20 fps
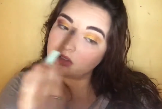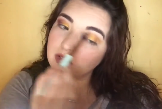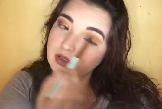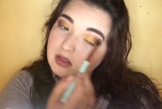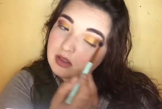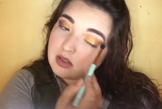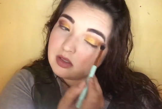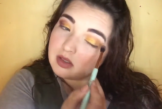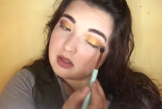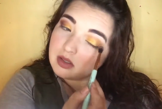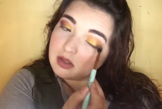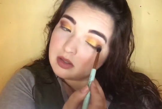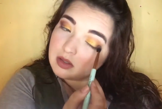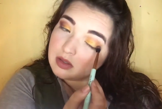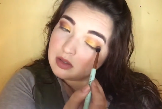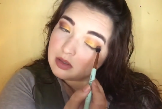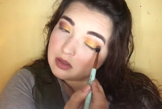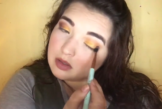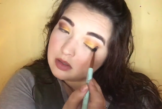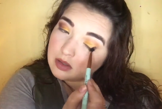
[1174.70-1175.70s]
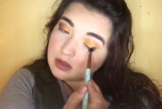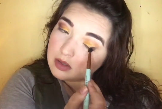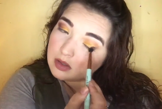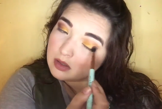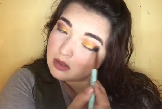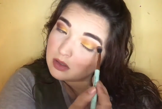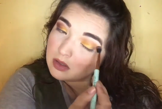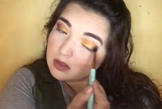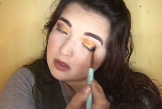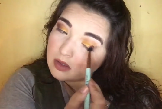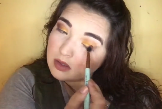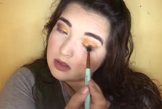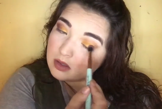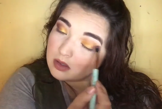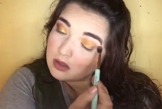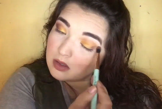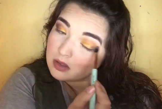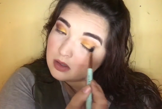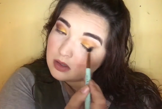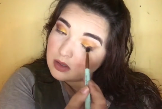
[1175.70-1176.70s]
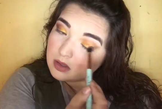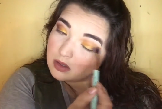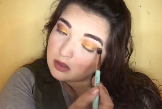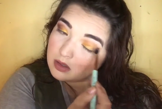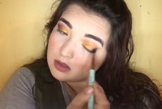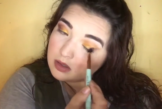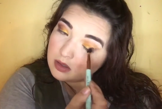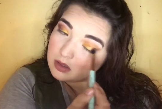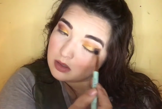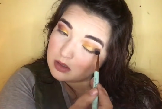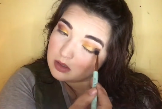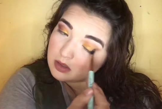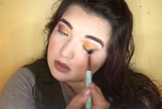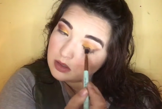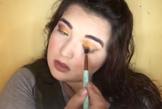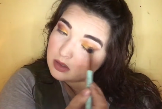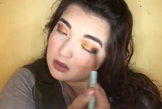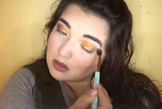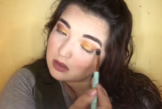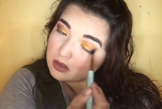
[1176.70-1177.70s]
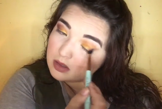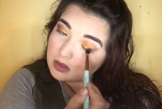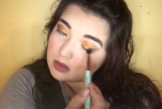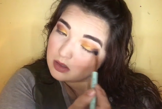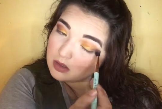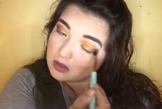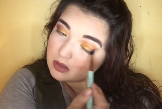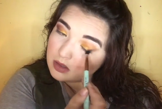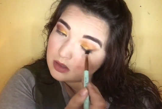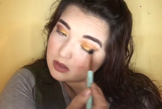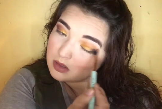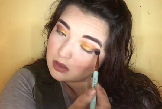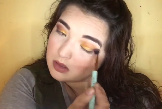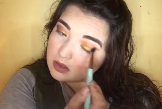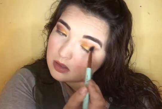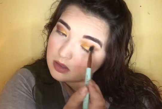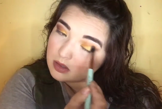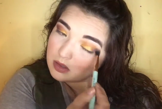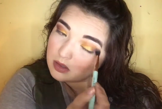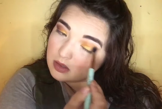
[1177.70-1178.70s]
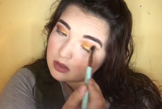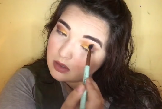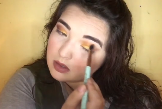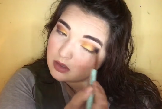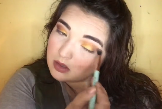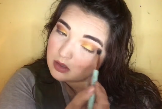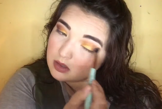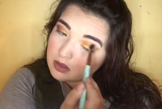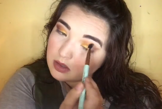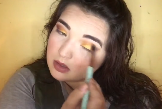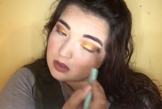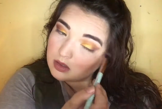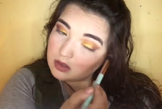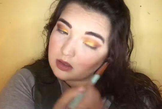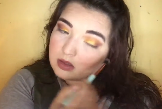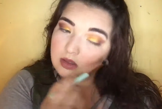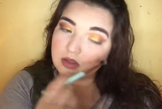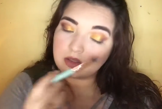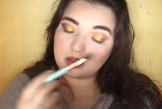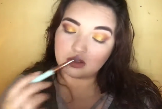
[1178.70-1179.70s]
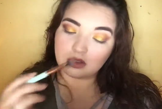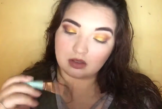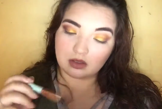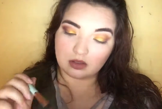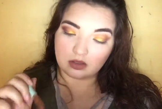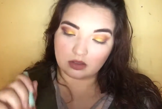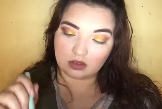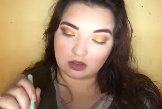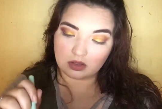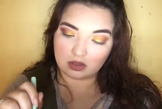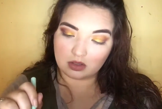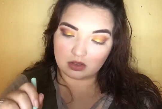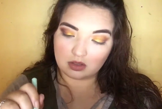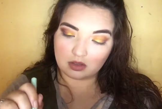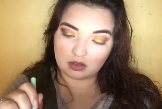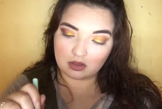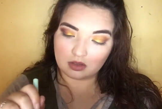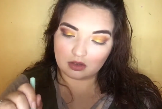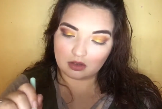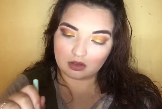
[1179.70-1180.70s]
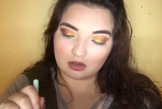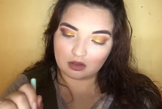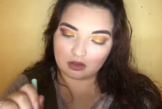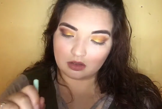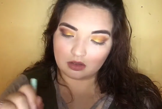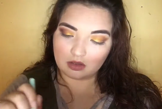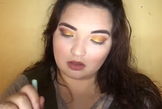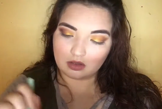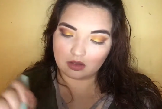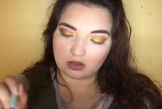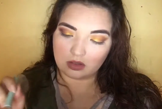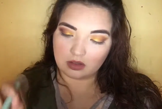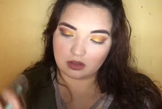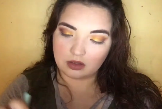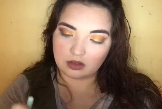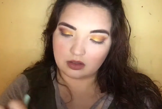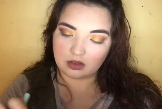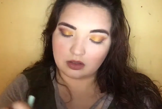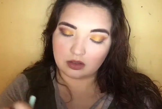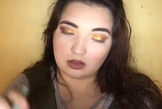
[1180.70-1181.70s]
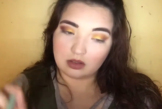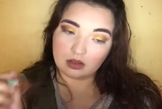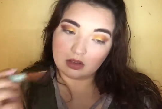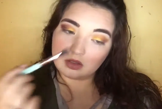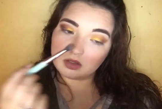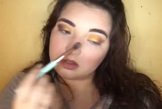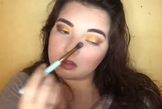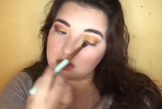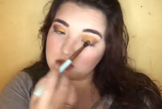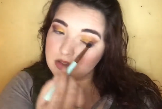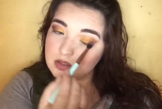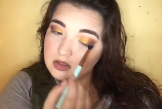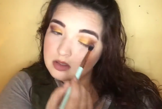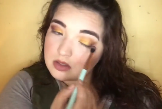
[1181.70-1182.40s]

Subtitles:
Nothing is said.